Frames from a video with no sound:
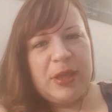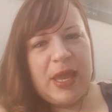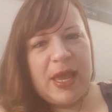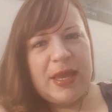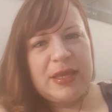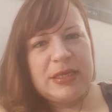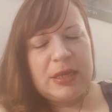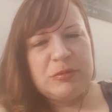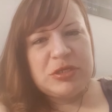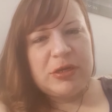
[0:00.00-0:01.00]
and
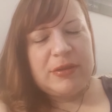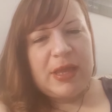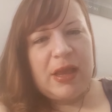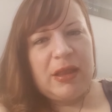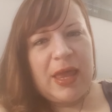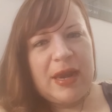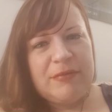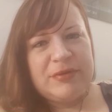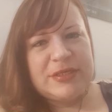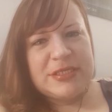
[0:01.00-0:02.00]
I'm sure that a lot
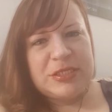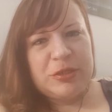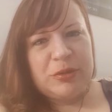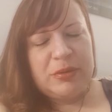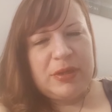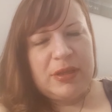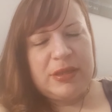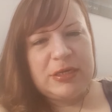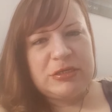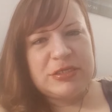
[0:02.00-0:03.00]
of us do,
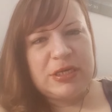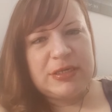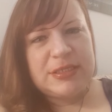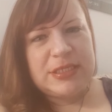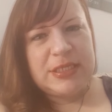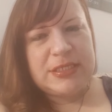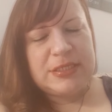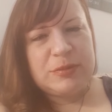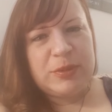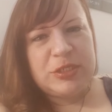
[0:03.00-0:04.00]
that are star seeds
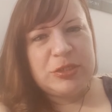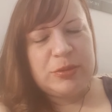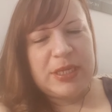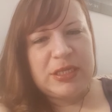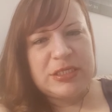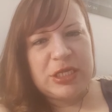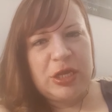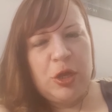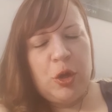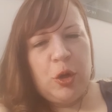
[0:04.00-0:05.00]
as we tune into
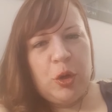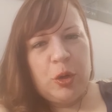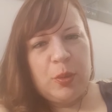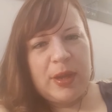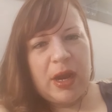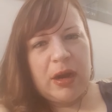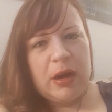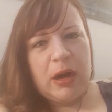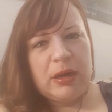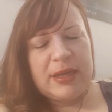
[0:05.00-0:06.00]
who we are,
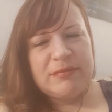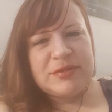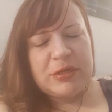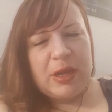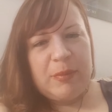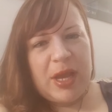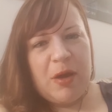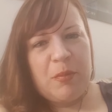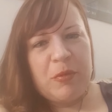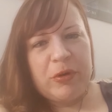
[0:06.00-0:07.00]
our gifts are coming
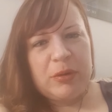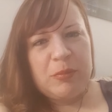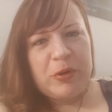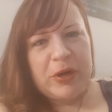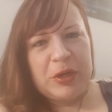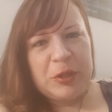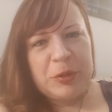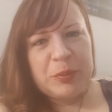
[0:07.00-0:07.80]
out more and more.